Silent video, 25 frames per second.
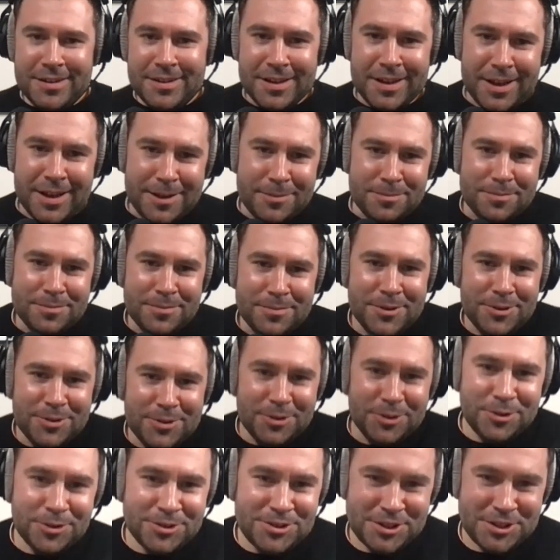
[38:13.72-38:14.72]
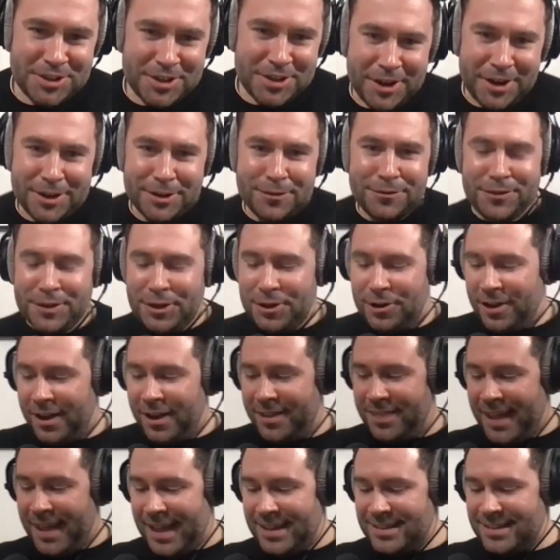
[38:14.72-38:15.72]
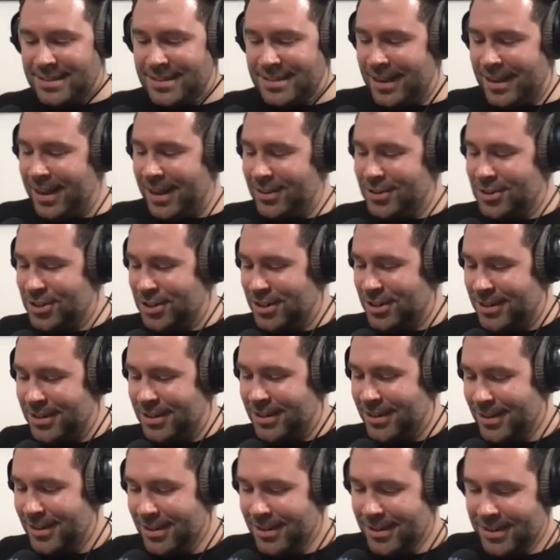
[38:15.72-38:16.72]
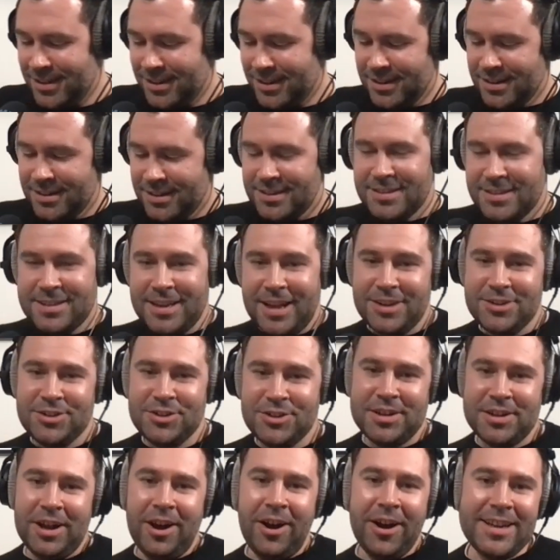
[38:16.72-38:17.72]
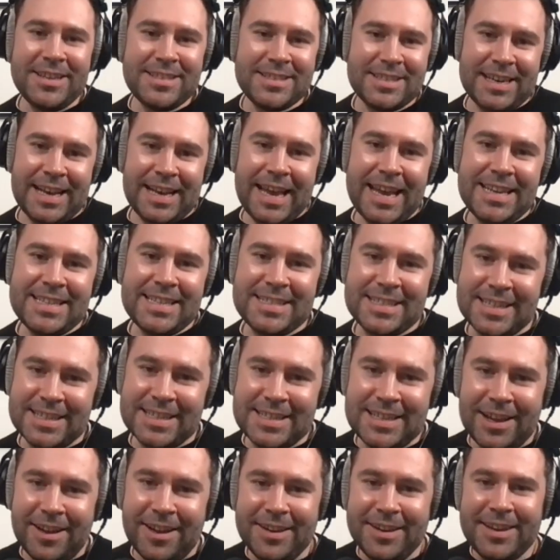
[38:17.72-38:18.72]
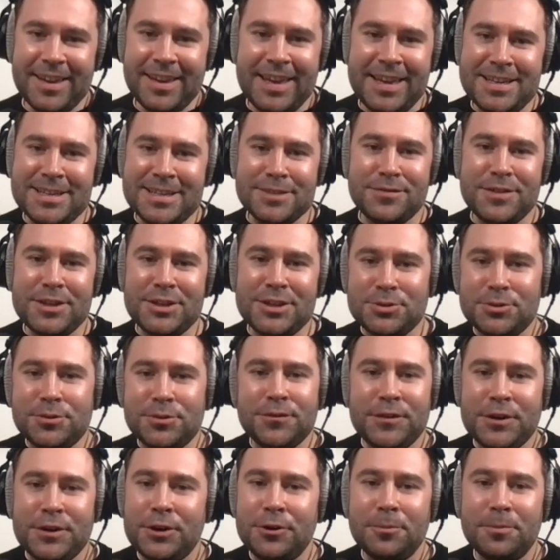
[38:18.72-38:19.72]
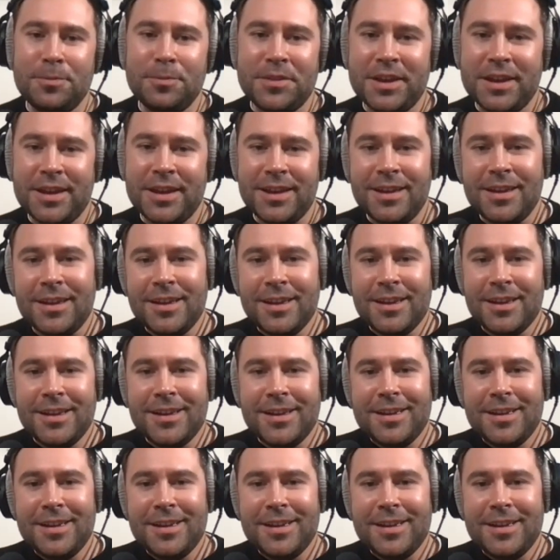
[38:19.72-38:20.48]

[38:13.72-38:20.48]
Or do you kind of feel like that's such an isolated, like, individual film that